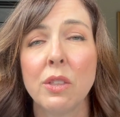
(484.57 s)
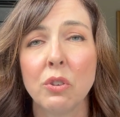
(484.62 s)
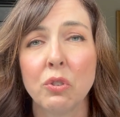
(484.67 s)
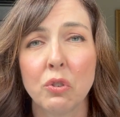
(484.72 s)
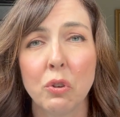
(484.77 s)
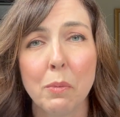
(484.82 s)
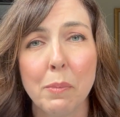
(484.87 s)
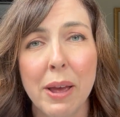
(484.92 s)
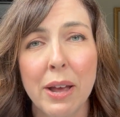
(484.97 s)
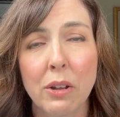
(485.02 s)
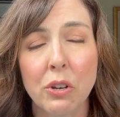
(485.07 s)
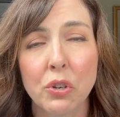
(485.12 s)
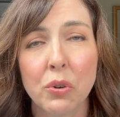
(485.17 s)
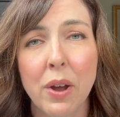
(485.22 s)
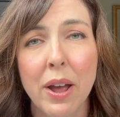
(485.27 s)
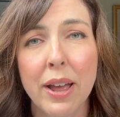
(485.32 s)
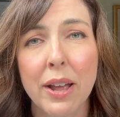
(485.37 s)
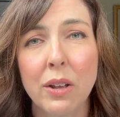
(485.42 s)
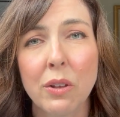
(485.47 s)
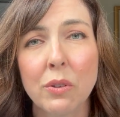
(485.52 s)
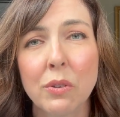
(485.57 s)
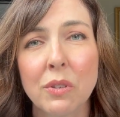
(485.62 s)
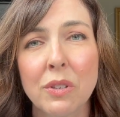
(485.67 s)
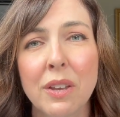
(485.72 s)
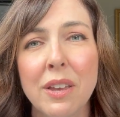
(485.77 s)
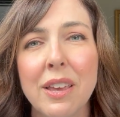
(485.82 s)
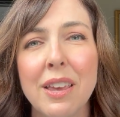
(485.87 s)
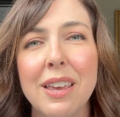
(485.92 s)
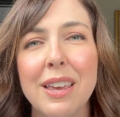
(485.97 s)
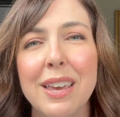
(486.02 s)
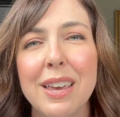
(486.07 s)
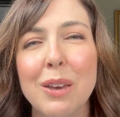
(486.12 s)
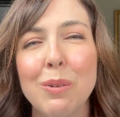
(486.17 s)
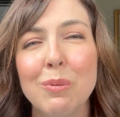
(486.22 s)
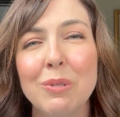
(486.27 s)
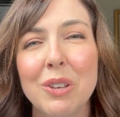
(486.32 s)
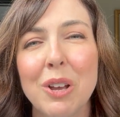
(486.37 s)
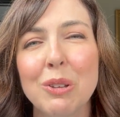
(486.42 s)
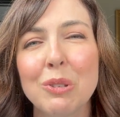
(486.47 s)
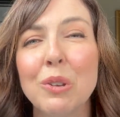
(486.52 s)
the SURMOUNT trials. It
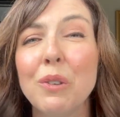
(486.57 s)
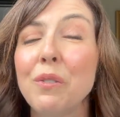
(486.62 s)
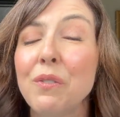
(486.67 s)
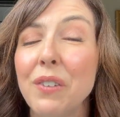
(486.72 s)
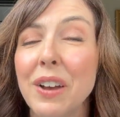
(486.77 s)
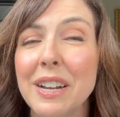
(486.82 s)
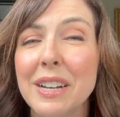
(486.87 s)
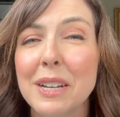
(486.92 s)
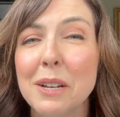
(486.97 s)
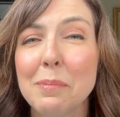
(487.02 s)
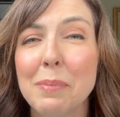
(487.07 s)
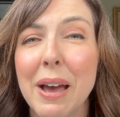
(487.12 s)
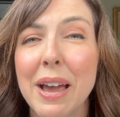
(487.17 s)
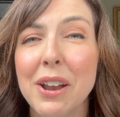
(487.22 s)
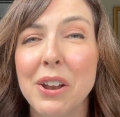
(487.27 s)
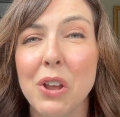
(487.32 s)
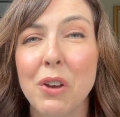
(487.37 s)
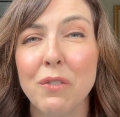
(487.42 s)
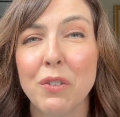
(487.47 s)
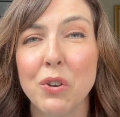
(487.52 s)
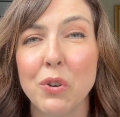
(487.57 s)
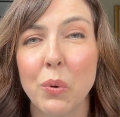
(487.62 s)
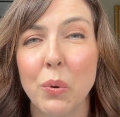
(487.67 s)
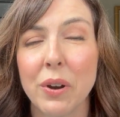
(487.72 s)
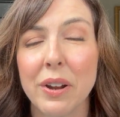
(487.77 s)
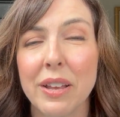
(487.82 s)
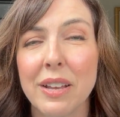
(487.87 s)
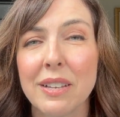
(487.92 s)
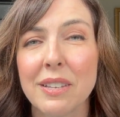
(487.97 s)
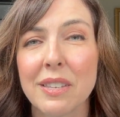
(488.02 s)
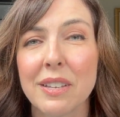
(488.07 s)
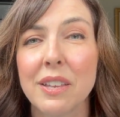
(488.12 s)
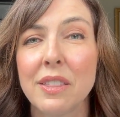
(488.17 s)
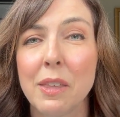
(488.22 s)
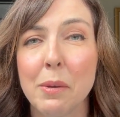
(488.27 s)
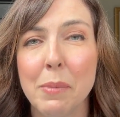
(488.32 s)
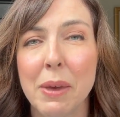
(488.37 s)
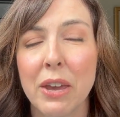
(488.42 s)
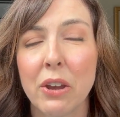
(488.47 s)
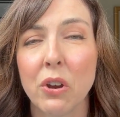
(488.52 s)
was also funded by Novo Nordisk,
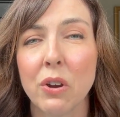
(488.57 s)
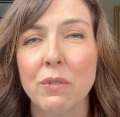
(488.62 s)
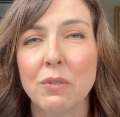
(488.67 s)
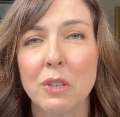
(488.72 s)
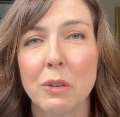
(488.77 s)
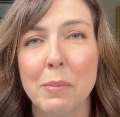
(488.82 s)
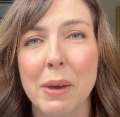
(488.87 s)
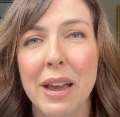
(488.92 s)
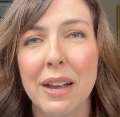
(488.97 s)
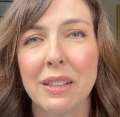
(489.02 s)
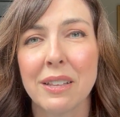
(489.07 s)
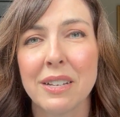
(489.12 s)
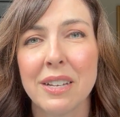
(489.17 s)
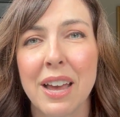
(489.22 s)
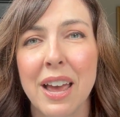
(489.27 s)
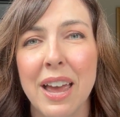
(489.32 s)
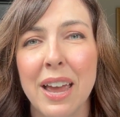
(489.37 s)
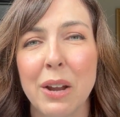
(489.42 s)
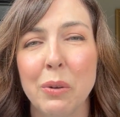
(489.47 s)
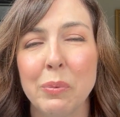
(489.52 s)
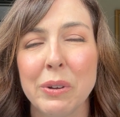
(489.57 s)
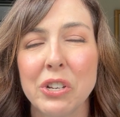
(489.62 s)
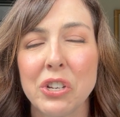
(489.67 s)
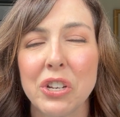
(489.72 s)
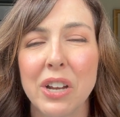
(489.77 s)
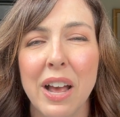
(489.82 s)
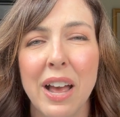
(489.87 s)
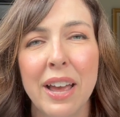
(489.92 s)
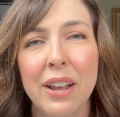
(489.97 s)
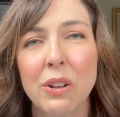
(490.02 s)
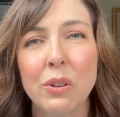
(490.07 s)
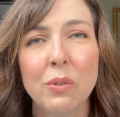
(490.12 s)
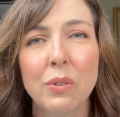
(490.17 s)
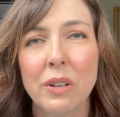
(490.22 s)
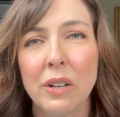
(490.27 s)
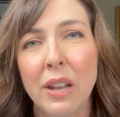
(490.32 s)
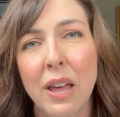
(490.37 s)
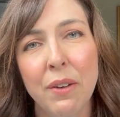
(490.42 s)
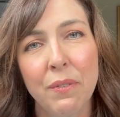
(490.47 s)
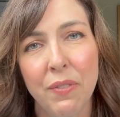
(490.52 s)
the maker of semaglutide, which I
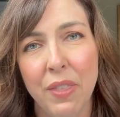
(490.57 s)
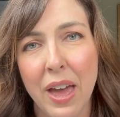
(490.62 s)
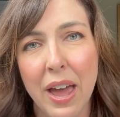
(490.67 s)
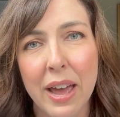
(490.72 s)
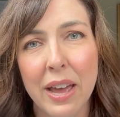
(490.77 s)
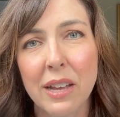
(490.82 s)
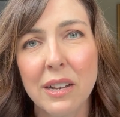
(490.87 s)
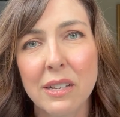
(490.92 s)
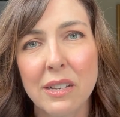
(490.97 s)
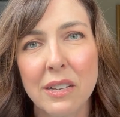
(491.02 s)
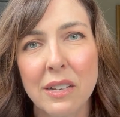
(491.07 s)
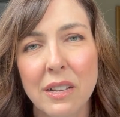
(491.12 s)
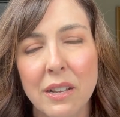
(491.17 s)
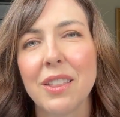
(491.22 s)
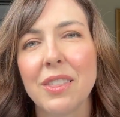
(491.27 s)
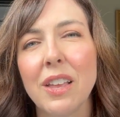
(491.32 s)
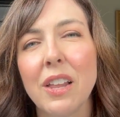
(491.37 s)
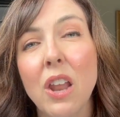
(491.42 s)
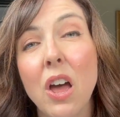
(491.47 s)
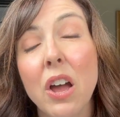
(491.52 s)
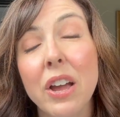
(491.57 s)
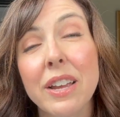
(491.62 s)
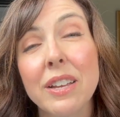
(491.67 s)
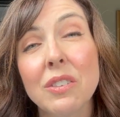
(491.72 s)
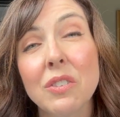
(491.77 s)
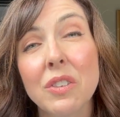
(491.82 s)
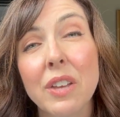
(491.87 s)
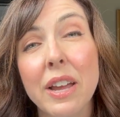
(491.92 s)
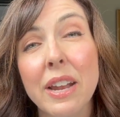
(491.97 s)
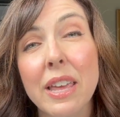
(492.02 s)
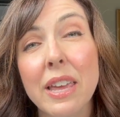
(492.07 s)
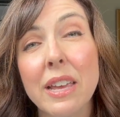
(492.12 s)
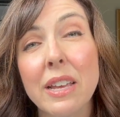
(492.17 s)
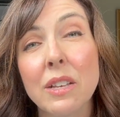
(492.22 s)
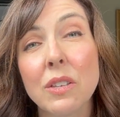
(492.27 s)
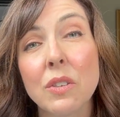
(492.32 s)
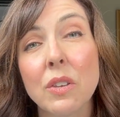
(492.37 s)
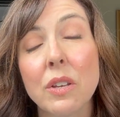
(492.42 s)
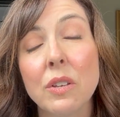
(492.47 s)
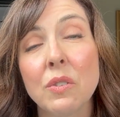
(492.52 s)
don't love that. The longest
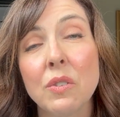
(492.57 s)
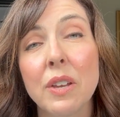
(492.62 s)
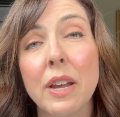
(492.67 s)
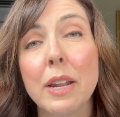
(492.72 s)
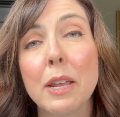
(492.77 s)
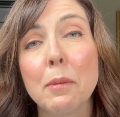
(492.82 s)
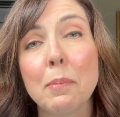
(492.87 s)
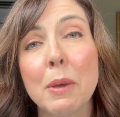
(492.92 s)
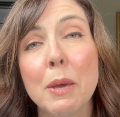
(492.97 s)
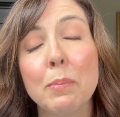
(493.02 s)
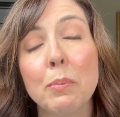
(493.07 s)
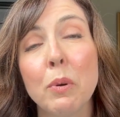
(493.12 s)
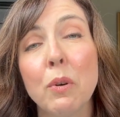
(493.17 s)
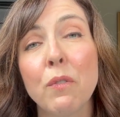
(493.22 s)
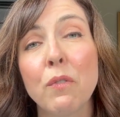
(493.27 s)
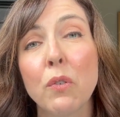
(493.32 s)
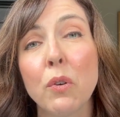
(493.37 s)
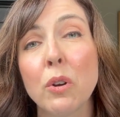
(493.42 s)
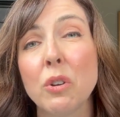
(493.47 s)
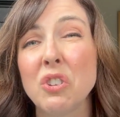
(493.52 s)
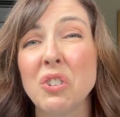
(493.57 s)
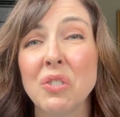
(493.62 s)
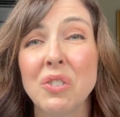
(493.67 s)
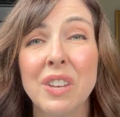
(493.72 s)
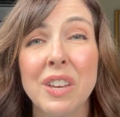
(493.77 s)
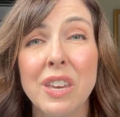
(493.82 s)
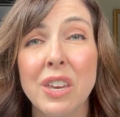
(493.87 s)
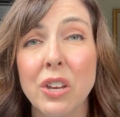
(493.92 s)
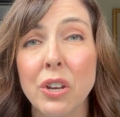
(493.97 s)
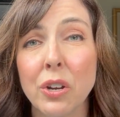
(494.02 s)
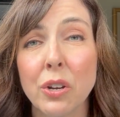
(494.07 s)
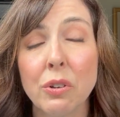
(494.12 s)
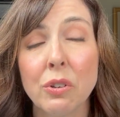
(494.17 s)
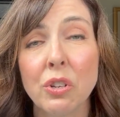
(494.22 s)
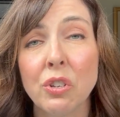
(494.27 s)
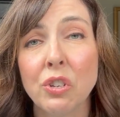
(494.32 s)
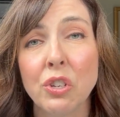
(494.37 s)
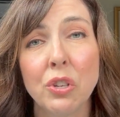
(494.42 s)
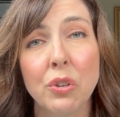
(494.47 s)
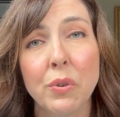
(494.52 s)
studies studied people for just a year
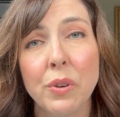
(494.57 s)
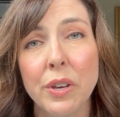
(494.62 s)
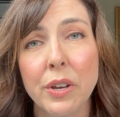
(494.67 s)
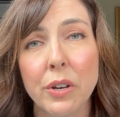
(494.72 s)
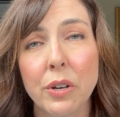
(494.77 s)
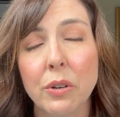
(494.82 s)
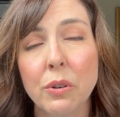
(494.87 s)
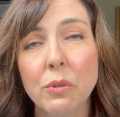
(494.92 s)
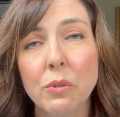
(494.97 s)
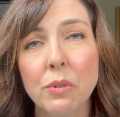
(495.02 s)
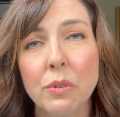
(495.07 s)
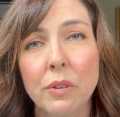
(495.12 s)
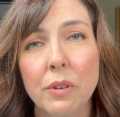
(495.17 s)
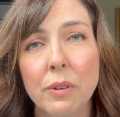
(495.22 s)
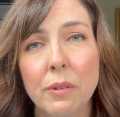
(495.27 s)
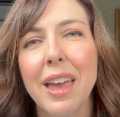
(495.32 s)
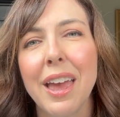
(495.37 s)
to 2 years.